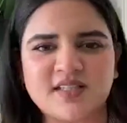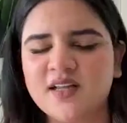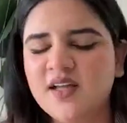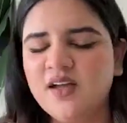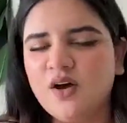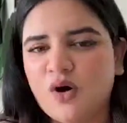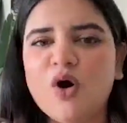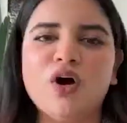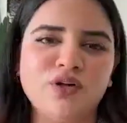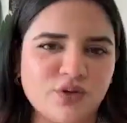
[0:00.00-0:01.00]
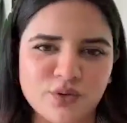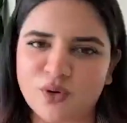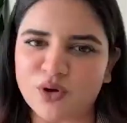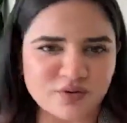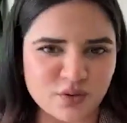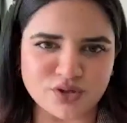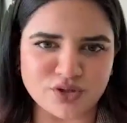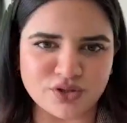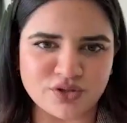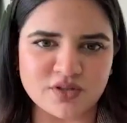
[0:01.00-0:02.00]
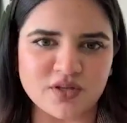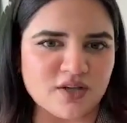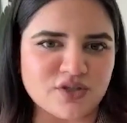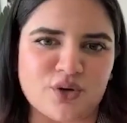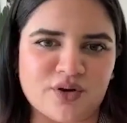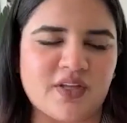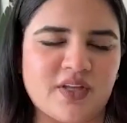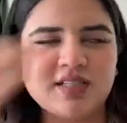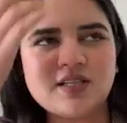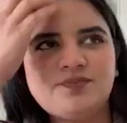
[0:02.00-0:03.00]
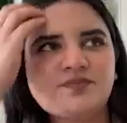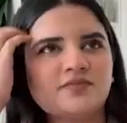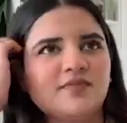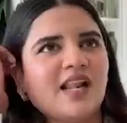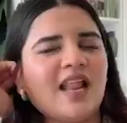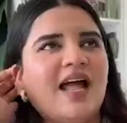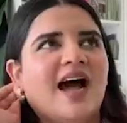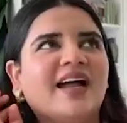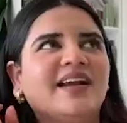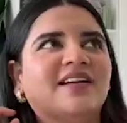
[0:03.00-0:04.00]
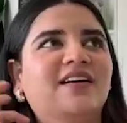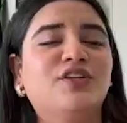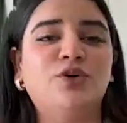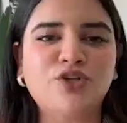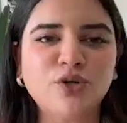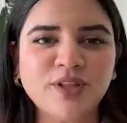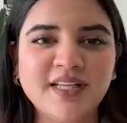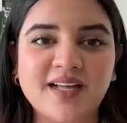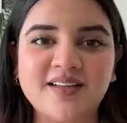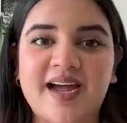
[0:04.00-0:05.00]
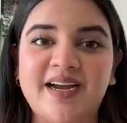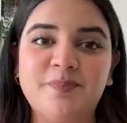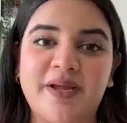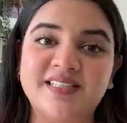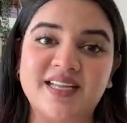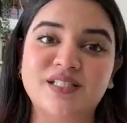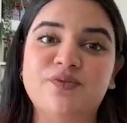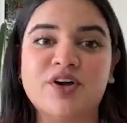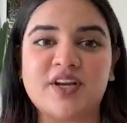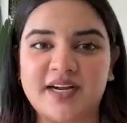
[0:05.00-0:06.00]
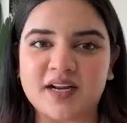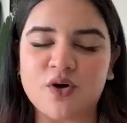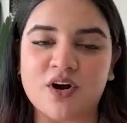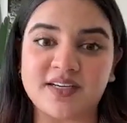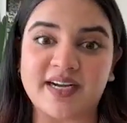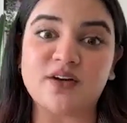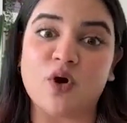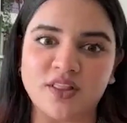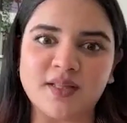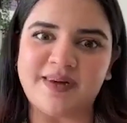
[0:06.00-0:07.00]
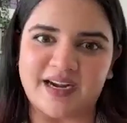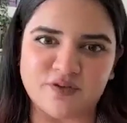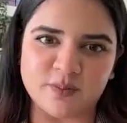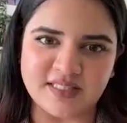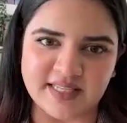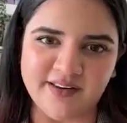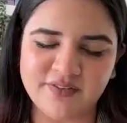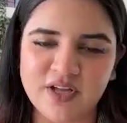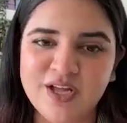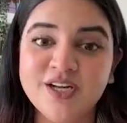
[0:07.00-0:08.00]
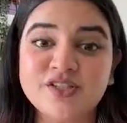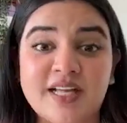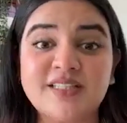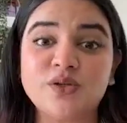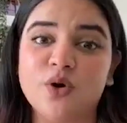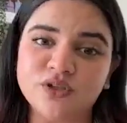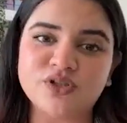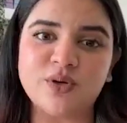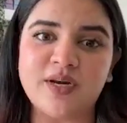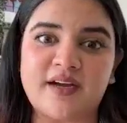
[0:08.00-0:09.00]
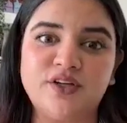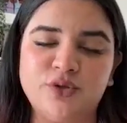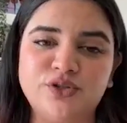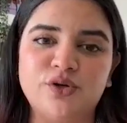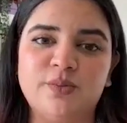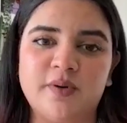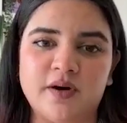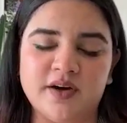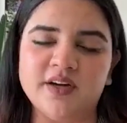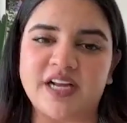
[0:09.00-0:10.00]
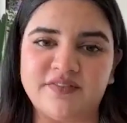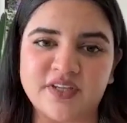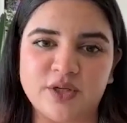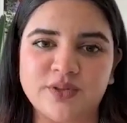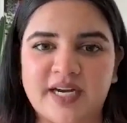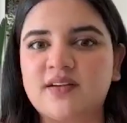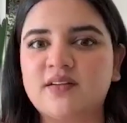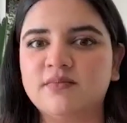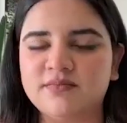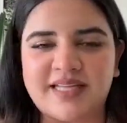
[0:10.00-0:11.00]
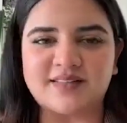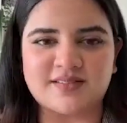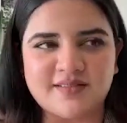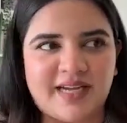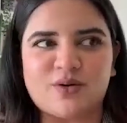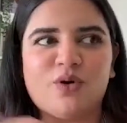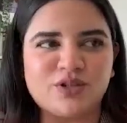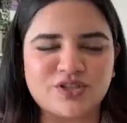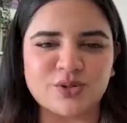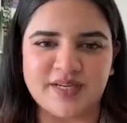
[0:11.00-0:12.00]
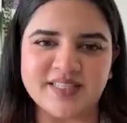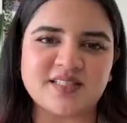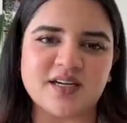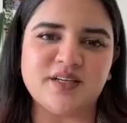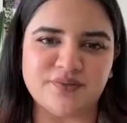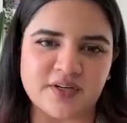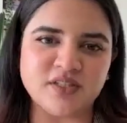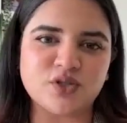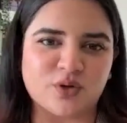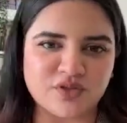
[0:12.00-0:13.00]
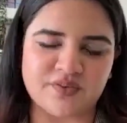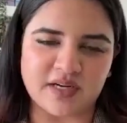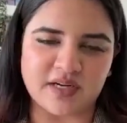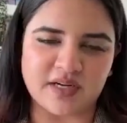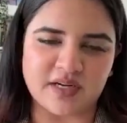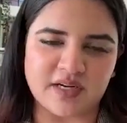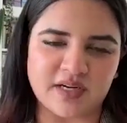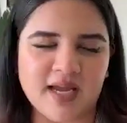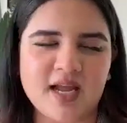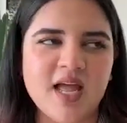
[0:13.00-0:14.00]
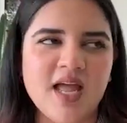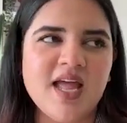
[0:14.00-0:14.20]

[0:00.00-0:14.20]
stories, all of those sort of things. And YouTube, on the other hand, pays us for creating content on the platform itself. So that's also like a YouTube revenue that also is a different source of income that we make.